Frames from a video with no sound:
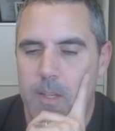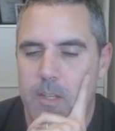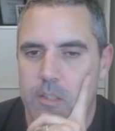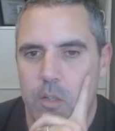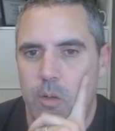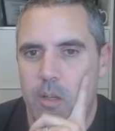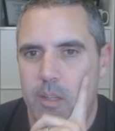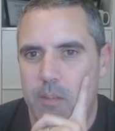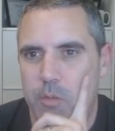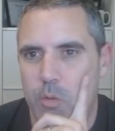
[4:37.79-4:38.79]
So
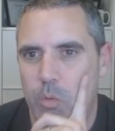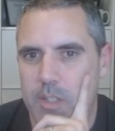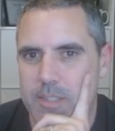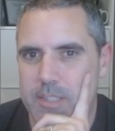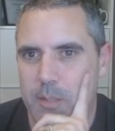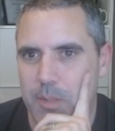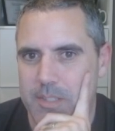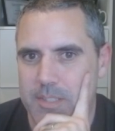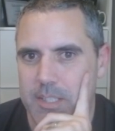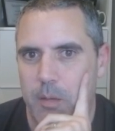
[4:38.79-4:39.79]
if you want a
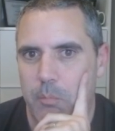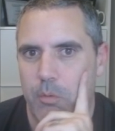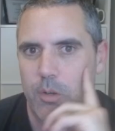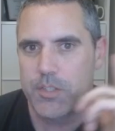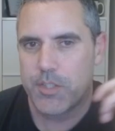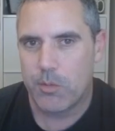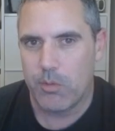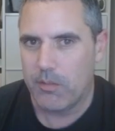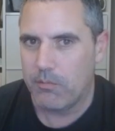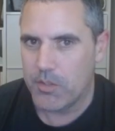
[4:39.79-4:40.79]
step-by-step, we're always going to
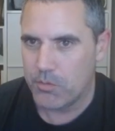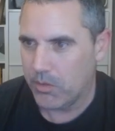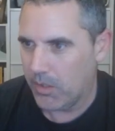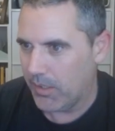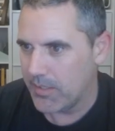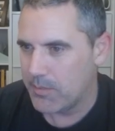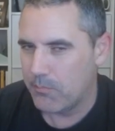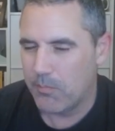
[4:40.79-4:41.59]
want to visualize.